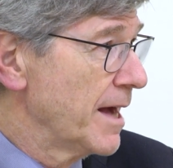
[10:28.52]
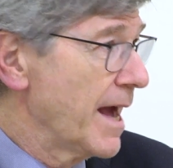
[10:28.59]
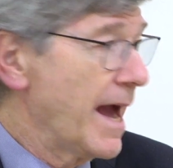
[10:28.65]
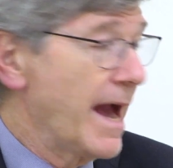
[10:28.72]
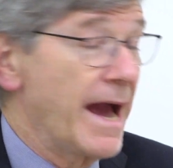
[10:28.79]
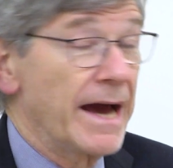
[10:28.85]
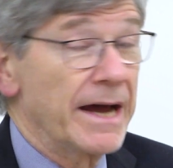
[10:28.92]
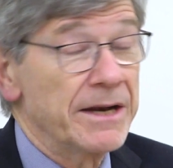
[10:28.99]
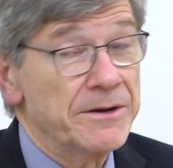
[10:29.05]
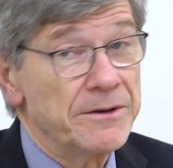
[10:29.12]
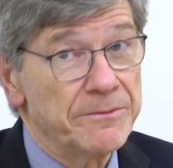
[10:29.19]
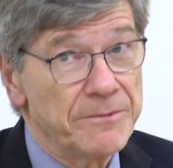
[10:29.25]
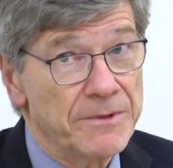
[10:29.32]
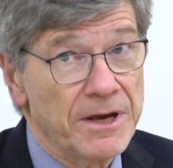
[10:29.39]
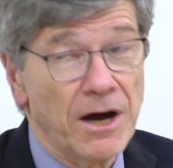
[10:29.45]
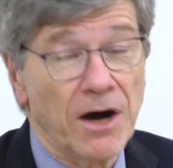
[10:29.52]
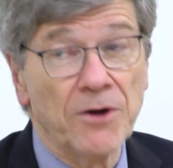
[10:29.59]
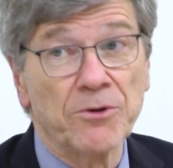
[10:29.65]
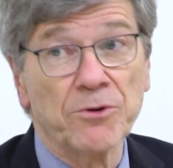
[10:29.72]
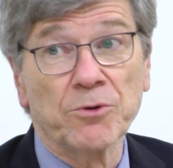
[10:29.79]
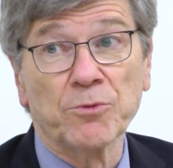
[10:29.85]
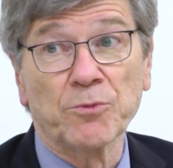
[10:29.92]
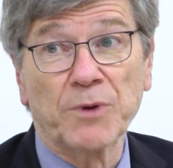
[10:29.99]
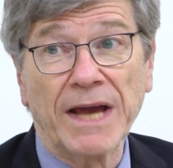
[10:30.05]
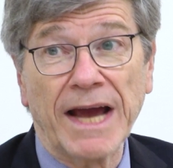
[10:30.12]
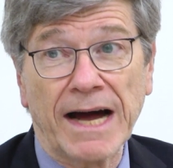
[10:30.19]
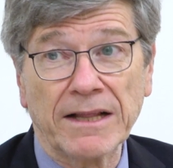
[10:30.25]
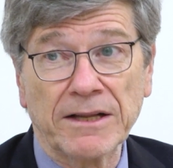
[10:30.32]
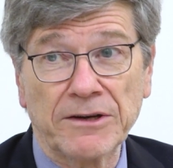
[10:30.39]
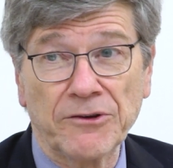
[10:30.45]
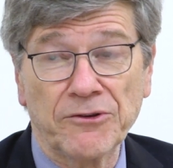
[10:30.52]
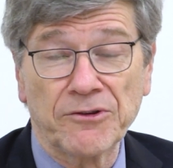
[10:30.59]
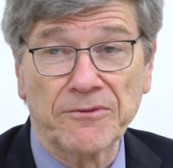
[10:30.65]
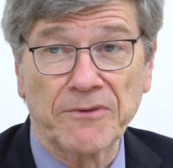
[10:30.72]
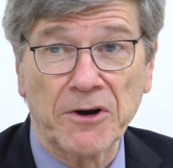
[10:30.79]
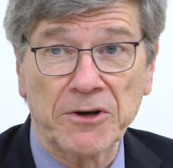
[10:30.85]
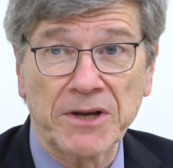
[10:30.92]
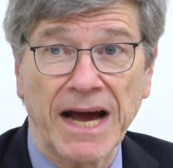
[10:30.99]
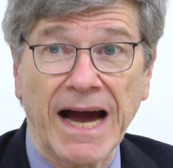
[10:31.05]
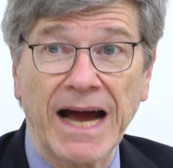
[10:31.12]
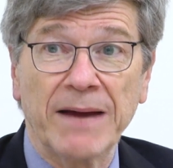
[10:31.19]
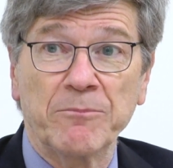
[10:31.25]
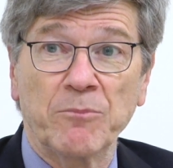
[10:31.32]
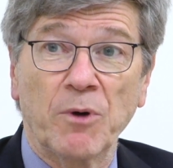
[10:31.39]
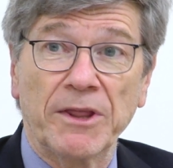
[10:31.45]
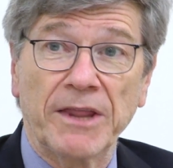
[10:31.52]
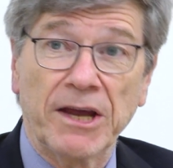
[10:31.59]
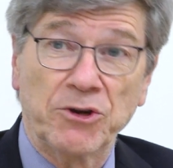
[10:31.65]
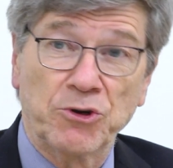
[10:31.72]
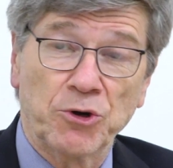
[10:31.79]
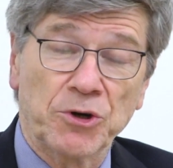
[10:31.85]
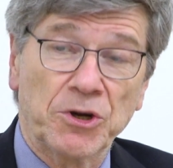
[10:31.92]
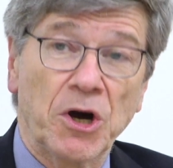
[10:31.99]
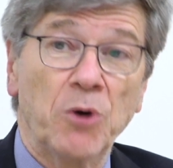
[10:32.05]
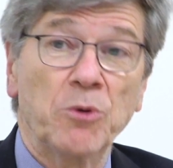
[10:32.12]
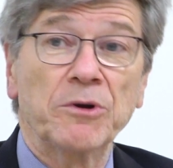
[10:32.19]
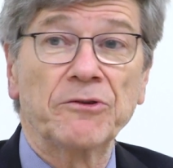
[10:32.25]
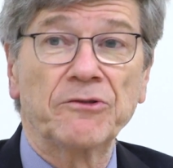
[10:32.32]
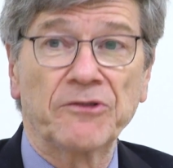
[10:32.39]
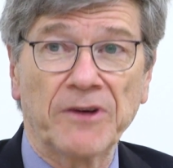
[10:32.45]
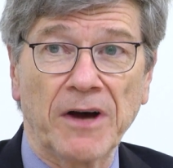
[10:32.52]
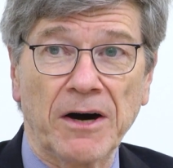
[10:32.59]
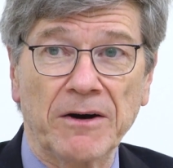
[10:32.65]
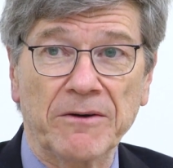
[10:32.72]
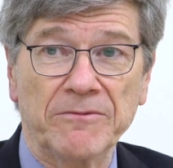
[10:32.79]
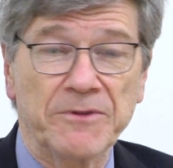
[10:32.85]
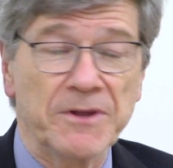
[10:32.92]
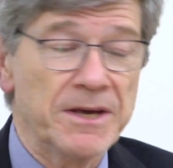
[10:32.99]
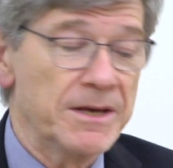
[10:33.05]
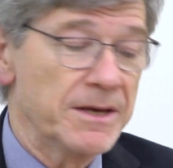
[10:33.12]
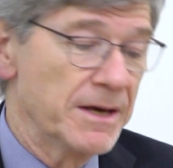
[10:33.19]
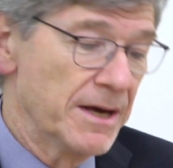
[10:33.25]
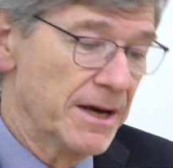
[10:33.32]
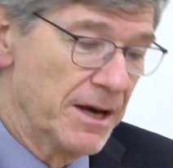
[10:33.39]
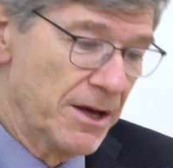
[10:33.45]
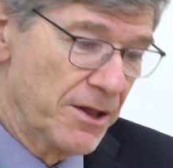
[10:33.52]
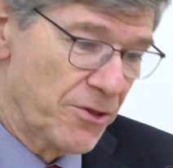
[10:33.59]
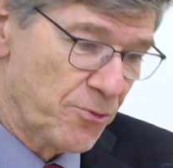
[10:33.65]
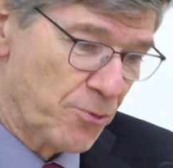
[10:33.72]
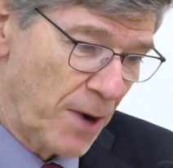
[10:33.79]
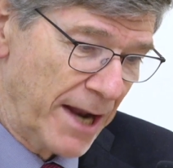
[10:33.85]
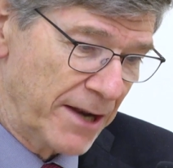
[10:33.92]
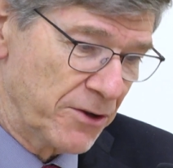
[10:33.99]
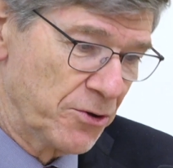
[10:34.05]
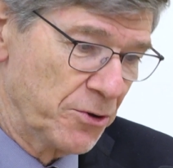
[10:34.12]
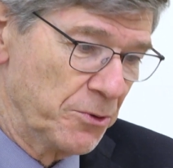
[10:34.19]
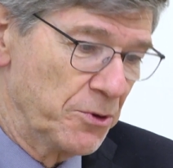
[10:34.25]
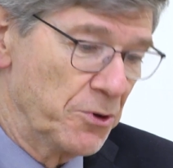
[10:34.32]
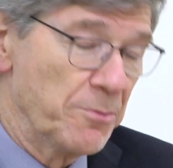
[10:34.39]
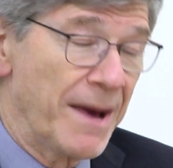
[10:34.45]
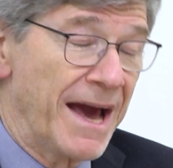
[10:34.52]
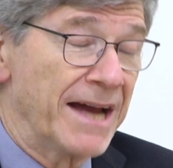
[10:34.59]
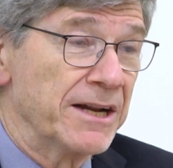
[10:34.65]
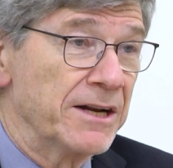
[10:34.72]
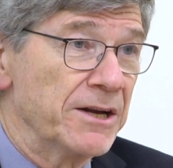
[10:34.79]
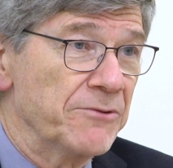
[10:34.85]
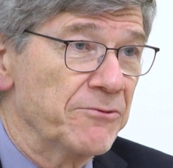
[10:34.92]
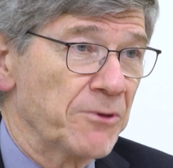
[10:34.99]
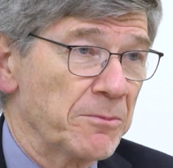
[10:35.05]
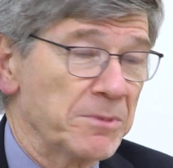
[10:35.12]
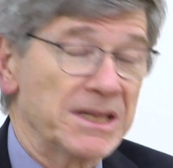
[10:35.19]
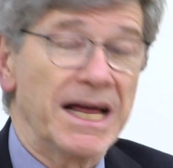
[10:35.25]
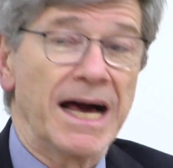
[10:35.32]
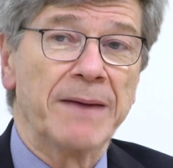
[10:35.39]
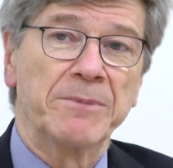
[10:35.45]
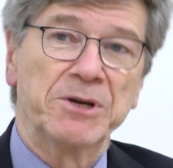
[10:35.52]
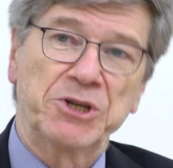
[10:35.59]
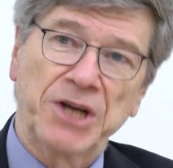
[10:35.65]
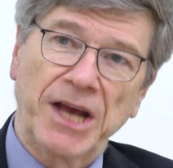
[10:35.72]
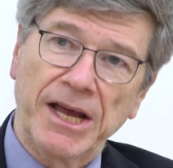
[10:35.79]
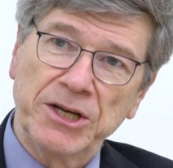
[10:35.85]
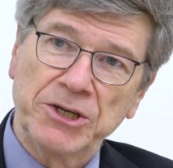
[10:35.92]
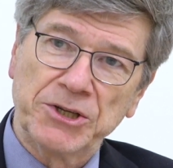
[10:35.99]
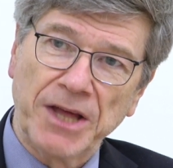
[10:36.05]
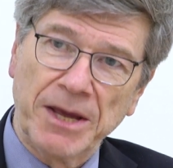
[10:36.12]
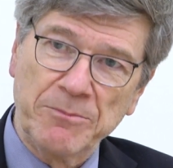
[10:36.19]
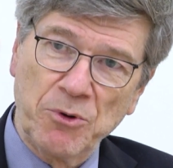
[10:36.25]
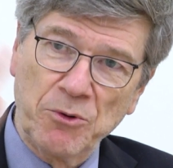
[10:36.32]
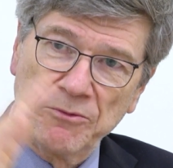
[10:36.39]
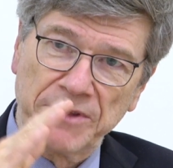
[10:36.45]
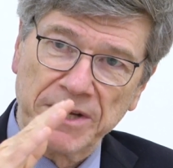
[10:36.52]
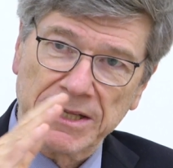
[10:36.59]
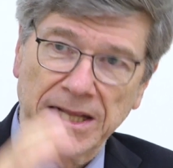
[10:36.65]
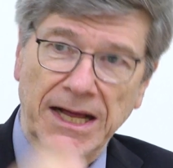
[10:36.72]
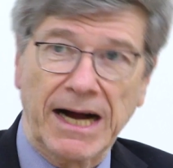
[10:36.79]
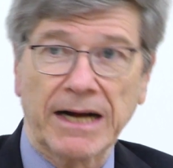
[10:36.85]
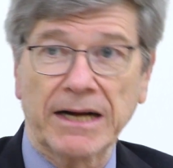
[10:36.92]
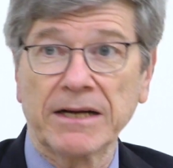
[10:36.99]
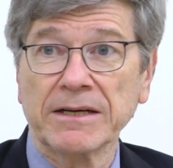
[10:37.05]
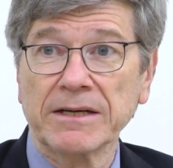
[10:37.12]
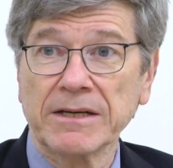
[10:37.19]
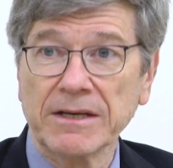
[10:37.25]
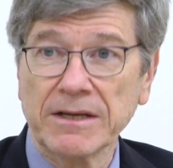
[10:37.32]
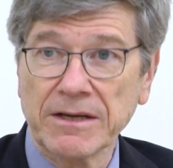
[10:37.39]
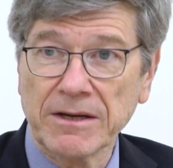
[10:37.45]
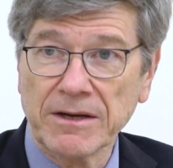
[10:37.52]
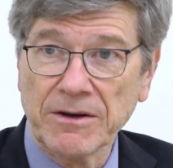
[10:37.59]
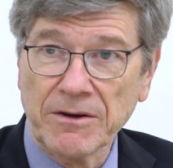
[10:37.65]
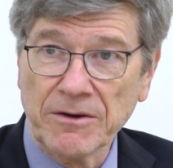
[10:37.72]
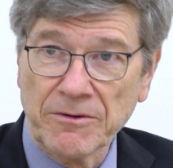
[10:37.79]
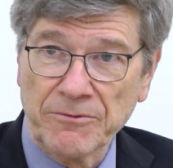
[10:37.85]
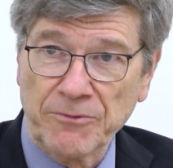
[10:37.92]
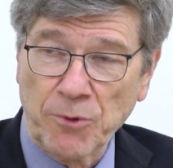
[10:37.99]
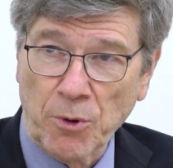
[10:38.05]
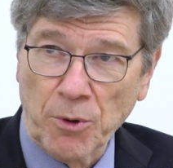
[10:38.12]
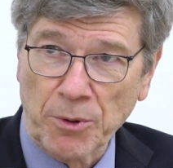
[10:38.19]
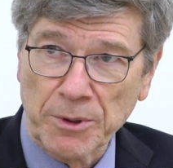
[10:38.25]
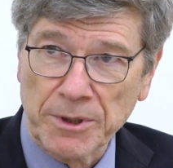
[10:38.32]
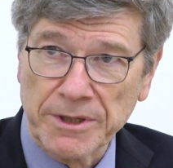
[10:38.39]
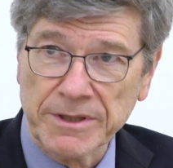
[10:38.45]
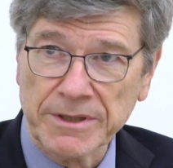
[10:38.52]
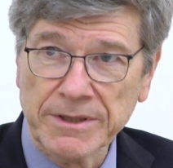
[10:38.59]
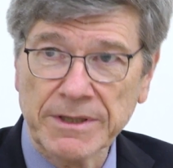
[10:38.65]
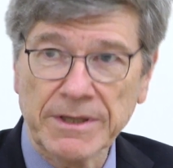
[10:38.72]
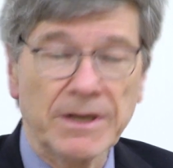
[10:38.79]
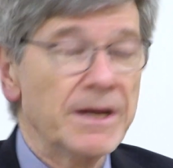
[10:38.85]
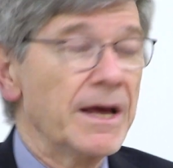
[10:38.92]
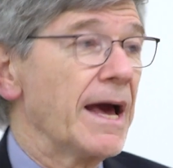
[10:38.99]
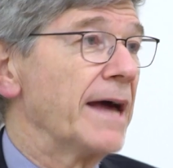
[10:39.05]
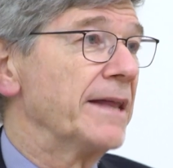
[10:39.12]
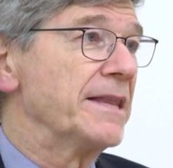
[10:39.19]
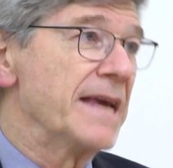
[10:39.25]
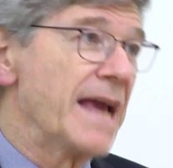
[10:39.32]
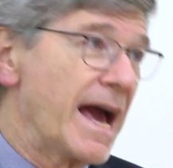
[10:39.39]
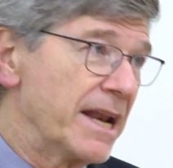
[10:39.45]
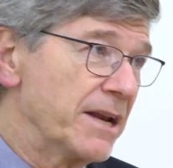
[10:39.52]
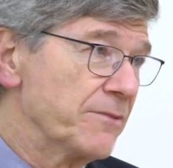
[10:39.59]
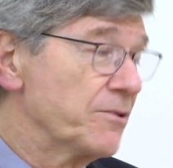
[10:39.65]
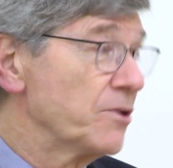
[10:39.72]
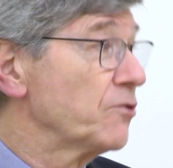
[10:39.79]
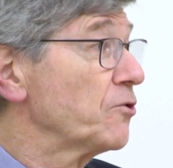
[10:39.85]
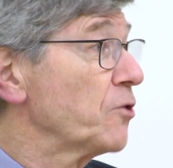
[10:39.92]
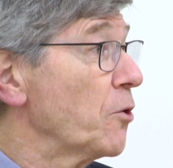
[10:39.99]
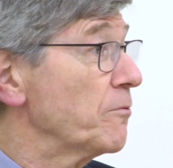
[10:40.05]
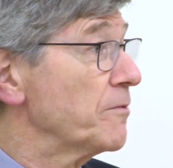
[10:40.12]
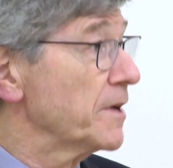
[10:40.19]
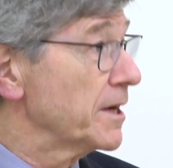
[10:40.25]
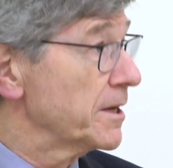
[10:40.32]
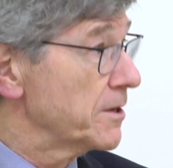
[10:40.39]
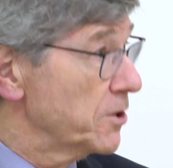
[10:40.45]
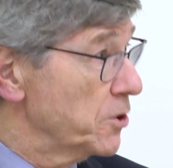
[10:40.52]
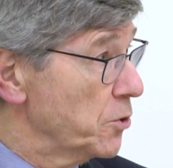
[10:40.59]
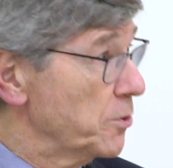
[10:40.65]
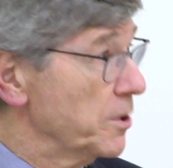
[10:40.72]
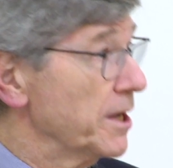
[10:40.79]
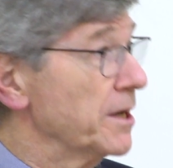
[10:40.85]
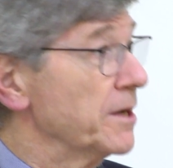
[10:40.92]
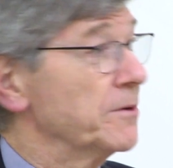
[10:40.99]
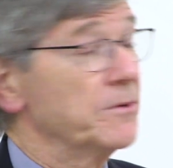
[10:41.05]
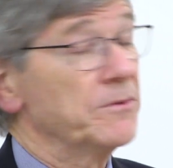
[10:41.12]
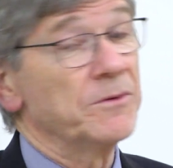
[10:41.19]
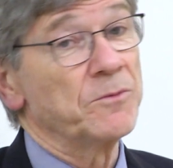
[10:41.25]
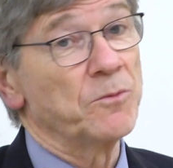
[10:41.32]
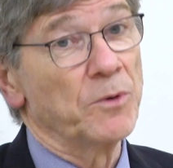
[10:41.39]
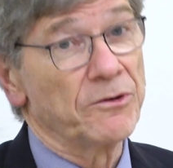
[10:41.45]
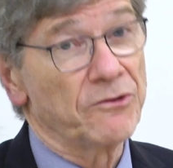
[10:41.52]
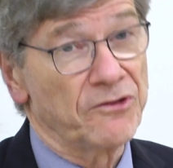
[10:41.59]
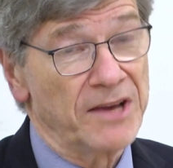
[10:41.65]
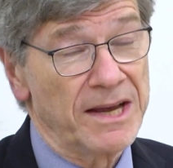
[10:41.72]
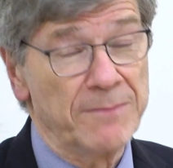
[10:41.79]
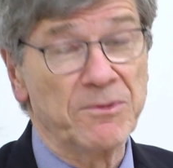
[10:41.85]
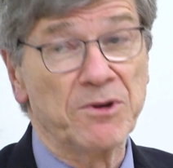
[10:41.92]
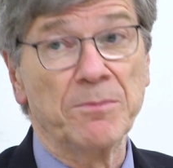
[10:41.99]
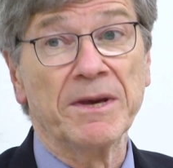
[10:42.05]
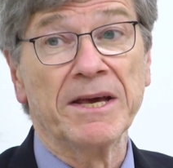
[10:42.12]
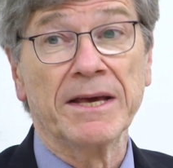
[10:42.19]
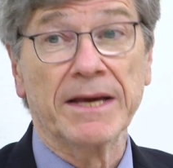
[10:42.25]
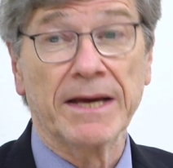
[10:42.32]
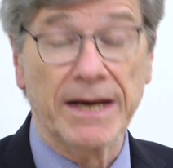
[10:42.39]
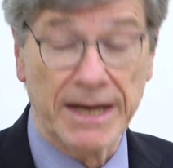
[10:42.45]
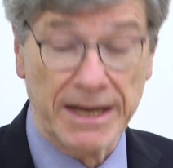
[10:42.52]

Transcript: and the other realities of our time. When they took notice of the threat to humanity from climate change, they moved the clock forward. At the end of the Soviet Union, what seemed to be